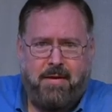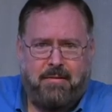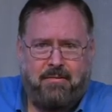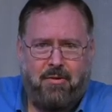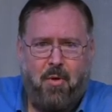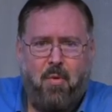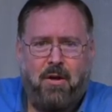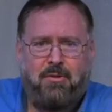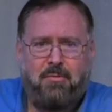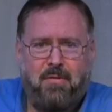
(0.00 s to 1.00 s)
And so I
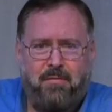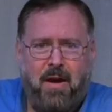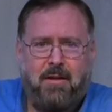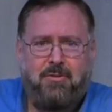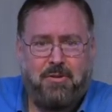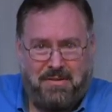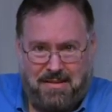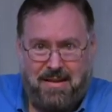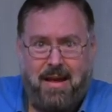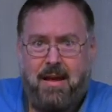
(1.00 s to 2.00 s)
want to invite you
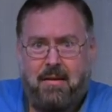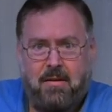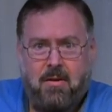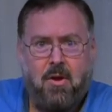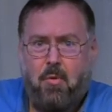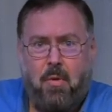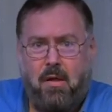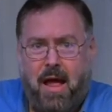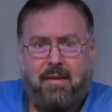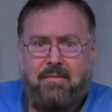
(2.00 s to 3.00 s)
today, and
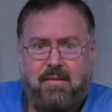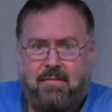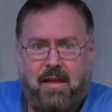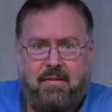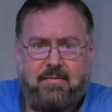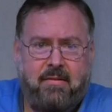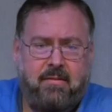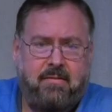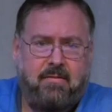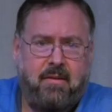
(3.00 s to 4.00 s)
well, as these
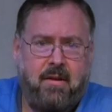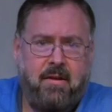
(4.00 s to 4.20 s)
lessons